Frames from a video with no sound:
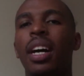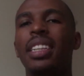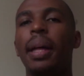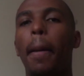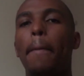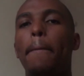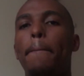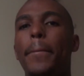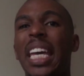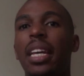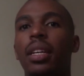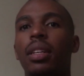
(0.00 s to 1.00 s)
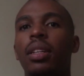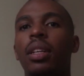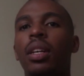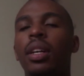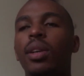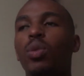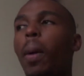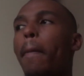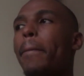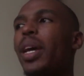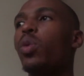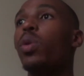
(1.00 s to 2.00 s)
They're back. And we're
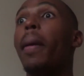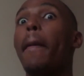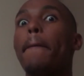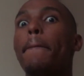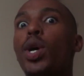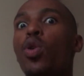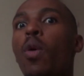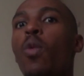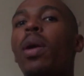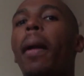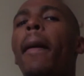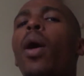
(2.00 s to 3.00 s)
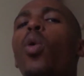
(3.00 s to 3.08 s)
back with a boom, with a